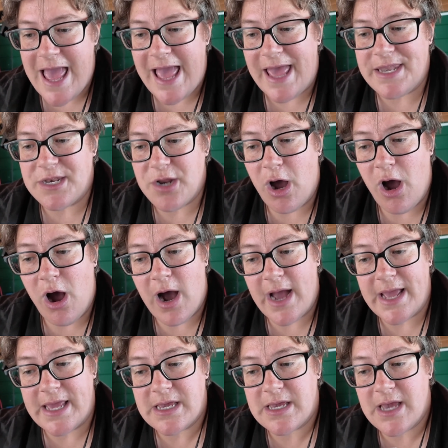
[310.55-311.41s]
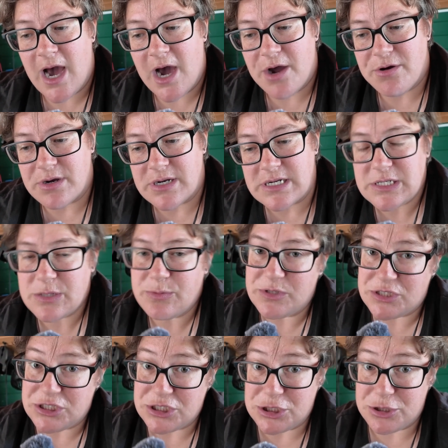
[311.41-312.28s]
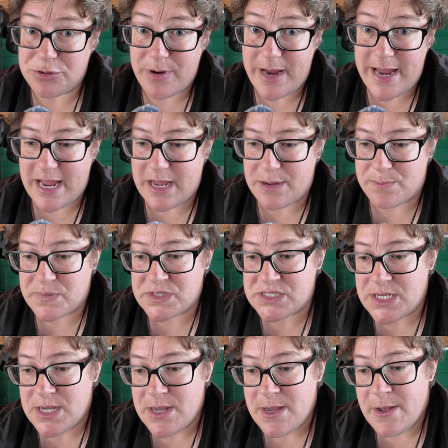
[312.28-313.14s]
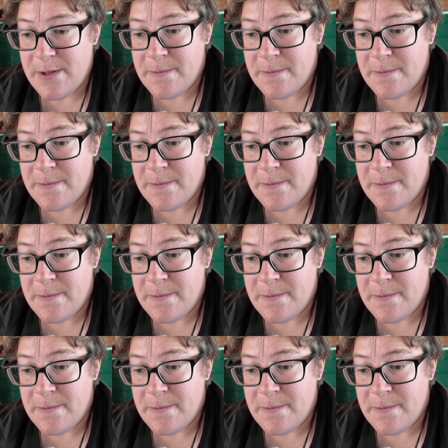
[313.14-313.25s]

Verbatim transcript: and a higher current, which is your amps.